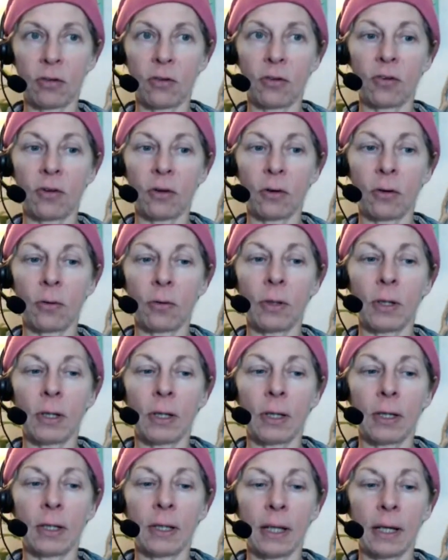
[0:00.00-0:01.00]
So
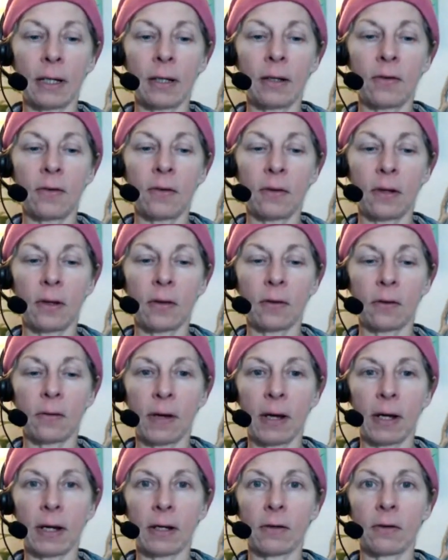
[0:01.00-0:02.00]
that is another
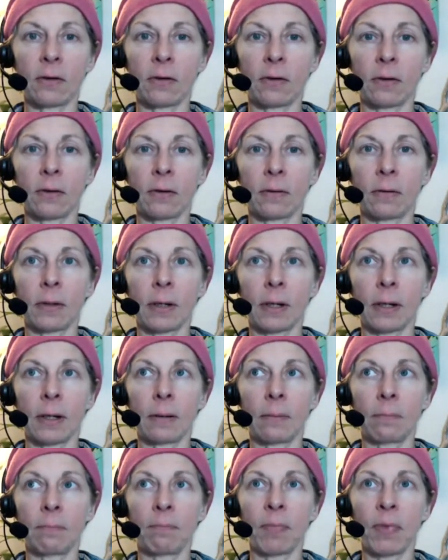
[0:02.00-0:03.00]
factor
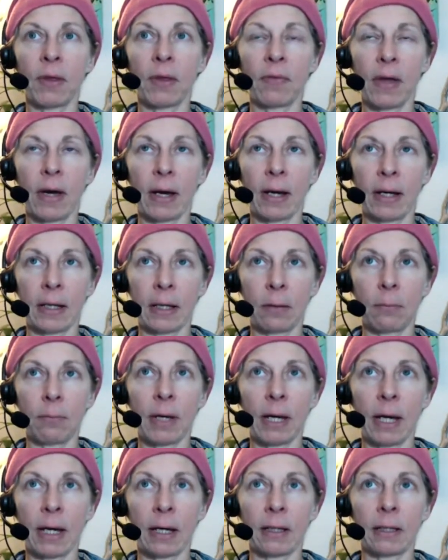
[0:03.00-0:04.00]
of the high
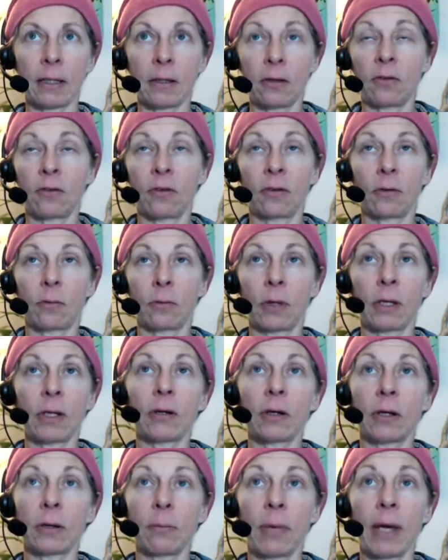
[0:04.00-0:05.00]
empath is greater
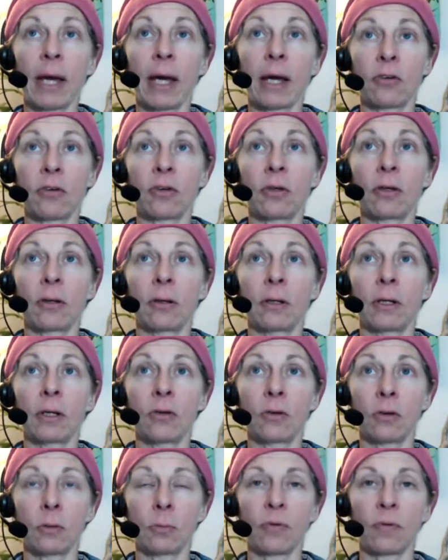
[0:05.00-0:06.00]
compassion in
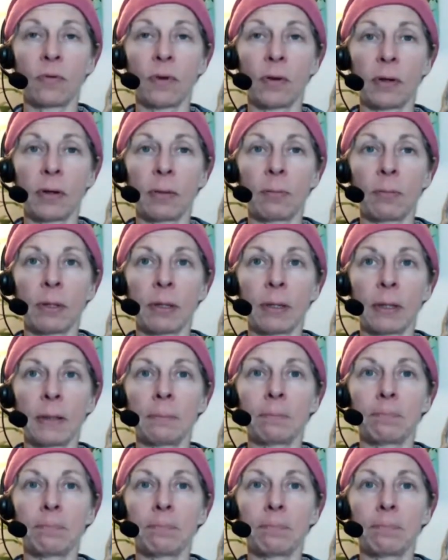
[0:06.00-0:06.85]
terms of their empathy